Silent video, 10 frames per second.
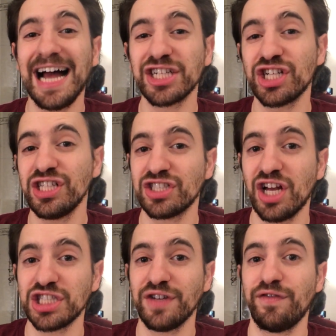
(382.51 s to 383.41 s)
actually
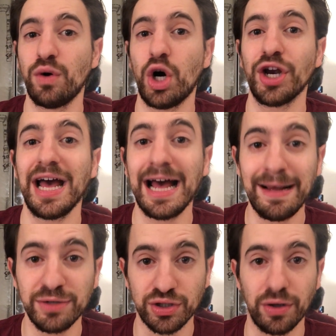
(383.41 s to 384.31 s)
searching for on
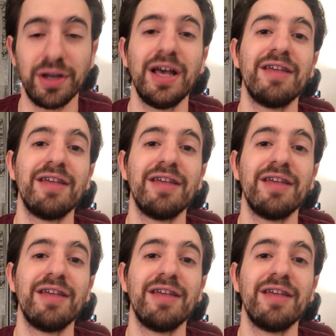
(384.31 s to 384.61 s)
Amazon.